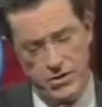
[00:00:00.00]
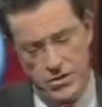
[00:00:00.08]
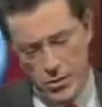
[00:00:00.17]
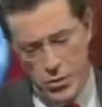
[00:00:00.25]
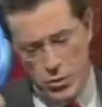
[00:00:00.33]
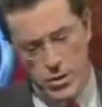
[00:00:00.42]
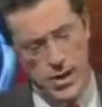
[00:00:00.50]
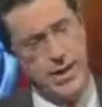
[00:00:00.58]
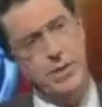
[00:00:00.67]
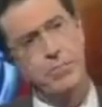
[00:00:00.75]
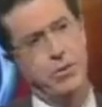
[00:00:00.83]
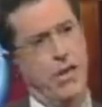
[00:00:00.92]
you know you
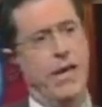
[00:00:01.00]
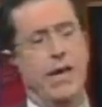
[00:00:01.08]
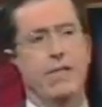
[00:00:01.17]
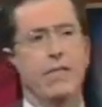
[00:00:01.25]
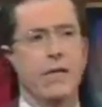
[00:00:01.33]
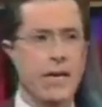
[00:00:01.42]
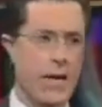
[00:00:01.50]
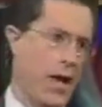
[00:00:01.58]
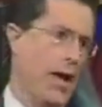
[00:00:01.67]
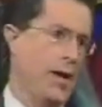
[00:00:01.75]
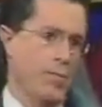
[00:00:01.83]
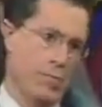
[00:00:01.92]
gotta play the
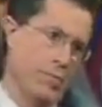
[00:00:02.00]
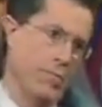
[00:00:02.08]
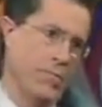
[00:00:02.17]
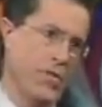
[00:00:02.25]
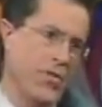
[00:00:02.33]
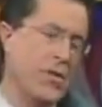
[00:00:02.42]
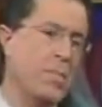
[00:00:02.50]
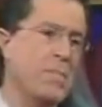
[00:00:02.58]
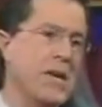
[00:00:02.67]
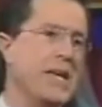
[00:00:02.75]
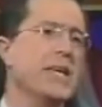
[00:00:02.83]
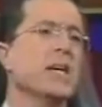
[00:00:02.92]
game that the
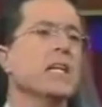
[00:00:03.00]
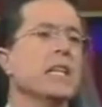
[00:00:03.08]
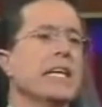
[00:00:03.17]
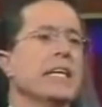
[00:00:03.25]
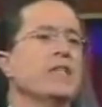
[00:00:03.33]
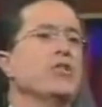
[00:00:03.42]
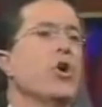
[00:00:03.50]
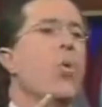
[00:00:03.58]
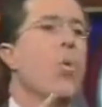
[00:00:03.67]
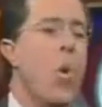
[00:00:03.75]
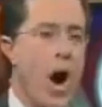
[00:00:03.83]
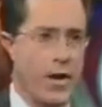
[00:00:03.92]
media elites
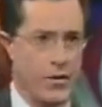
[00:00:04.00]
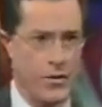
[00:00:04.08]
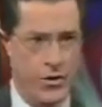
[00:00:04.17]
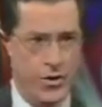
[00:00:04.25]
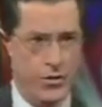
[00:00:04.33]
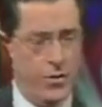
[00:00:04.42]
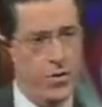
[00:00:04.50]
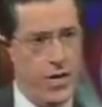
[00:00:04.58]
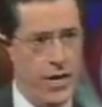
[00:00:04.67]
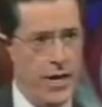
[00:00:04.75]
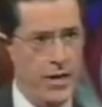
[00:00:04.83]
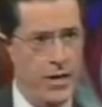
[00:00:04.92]
want you to do,
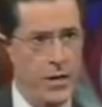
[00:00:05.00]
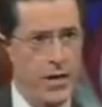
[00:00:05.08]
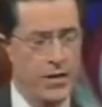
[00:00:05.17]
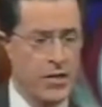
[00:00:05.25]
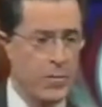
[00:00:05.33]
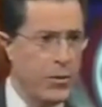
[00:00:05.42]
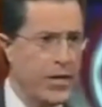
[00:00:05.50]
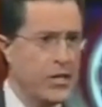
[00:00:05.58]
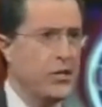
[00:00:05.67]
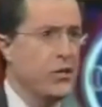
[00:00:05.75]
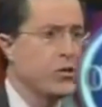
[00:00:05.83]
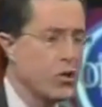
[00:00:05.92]
okay? Some
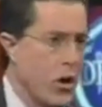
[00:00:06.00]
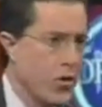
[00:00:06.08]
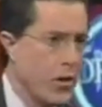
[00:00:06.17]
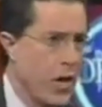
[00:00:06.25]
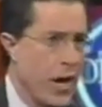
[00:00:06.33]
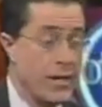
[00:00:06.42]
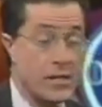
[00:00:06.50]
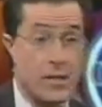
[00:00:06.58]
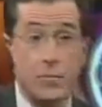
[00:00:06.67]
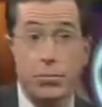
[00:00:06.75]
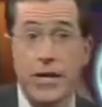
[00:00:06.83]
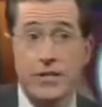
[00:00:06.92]
places you can draw the line,
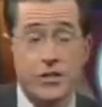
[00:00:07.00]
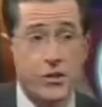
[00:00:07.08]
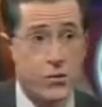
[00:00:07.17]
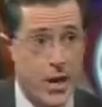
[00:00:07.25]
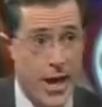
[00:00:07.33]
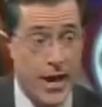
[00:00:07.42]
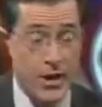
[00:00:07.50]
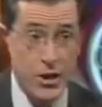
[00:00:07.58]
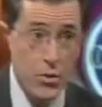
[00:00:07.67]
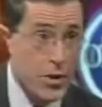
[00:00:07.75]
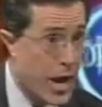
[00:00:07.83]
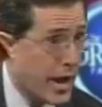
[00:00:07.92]
some places you can't.
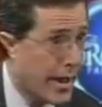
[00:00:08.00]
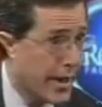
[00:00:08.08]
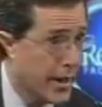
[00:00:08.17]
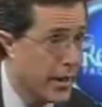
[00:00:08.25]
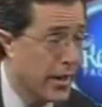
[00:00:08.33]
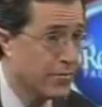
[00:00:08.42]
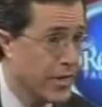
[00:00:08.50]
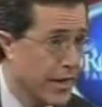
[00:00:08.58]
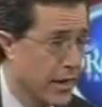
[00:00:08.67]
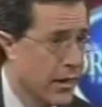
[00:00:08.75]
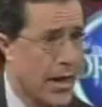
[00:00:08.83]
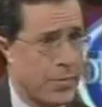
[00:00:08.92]
You and I have
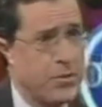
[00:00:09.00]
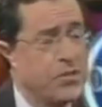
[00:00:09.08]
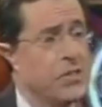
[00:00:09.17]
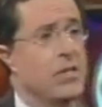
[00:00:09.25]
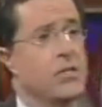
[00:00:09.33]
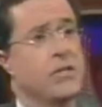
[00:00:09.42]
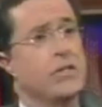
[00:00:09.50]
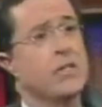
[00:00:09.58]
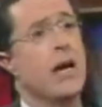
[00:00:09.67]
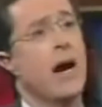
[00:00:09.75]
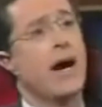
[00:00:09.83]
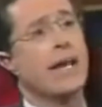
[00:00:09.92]
taken a lot of
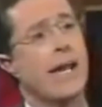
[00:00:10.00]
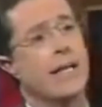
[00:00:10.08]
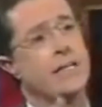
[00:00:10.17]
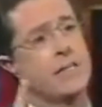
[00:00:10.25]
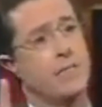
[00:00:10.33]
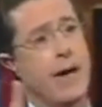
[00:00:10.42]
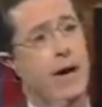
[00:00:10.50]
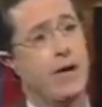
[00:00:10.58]
positions against the